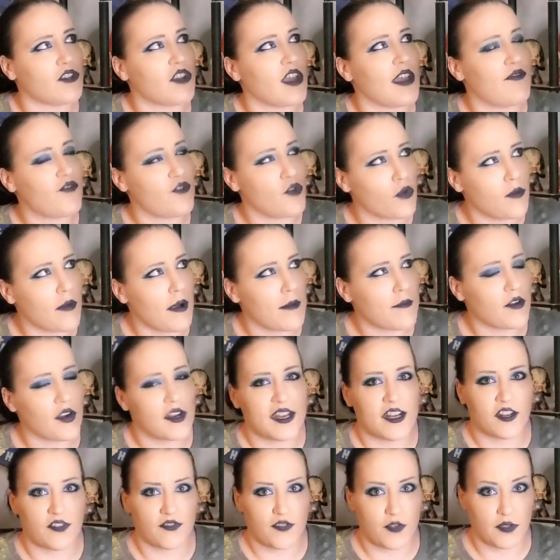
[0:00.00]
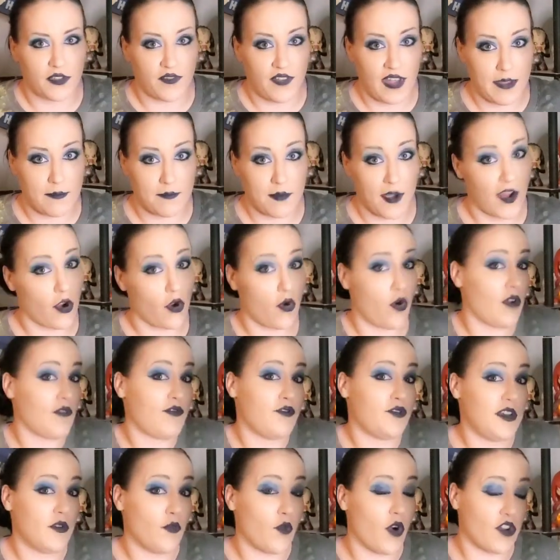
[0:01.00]
If you remember an Interview with a Vampire, or if
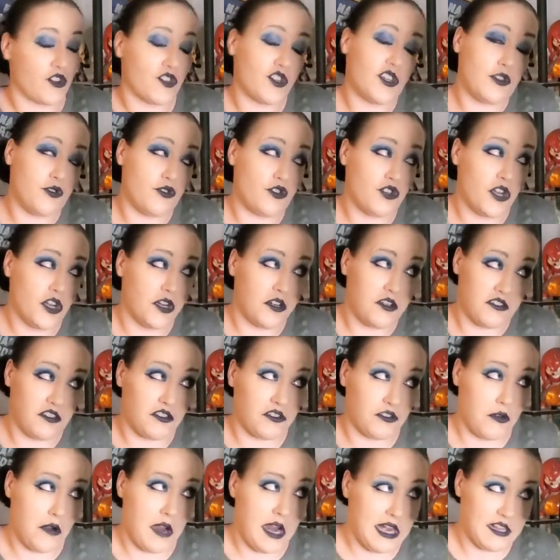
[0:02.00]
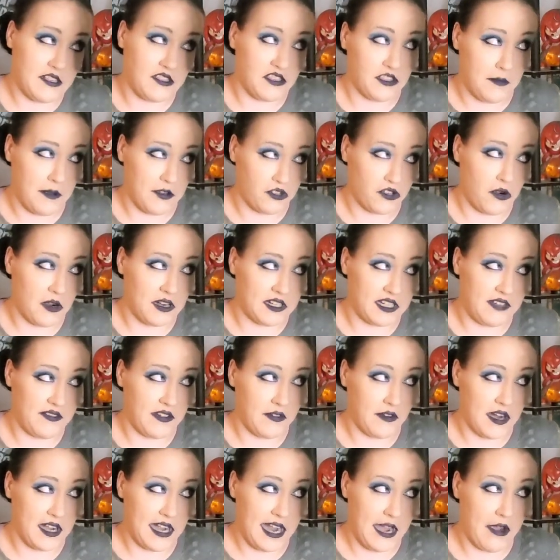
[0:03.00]
you didn't watch it, you should, because it's great. It's the best show on
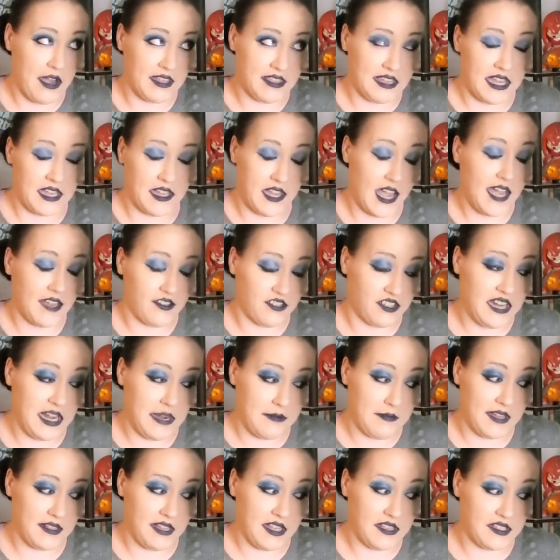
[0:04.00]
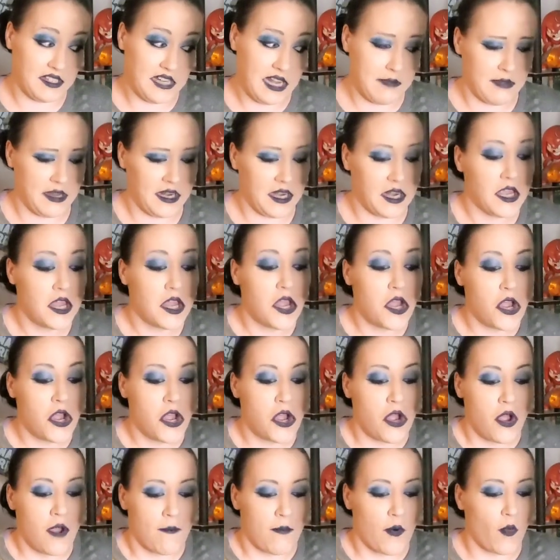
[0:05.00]
TV right now, I think. I stand by that statement.
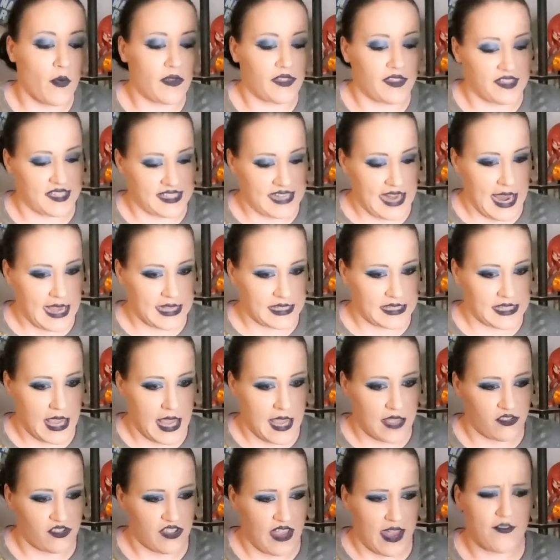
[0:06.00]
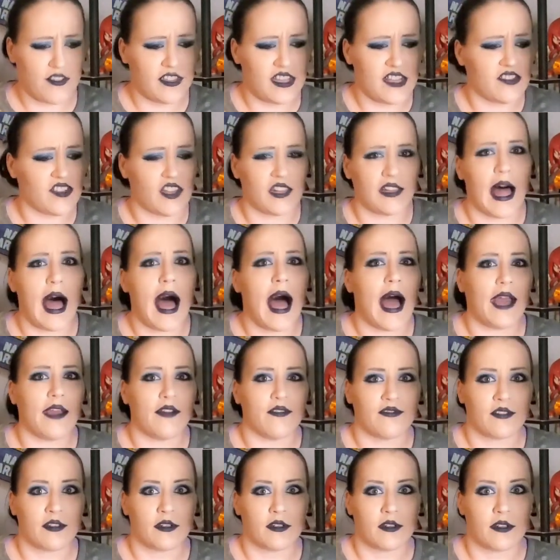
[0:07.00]
But when Lestat says, everything's
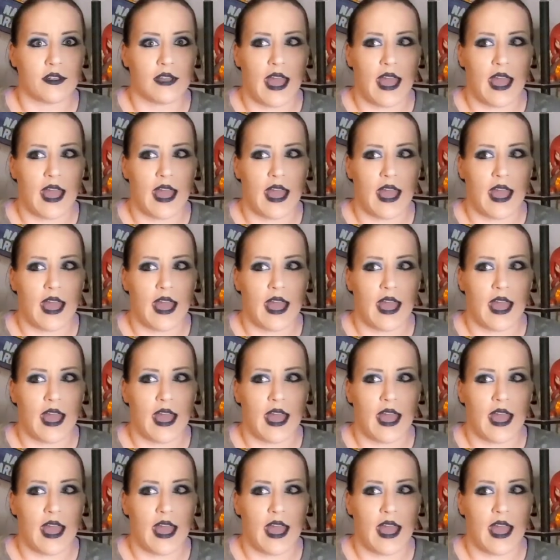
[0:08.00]
alive.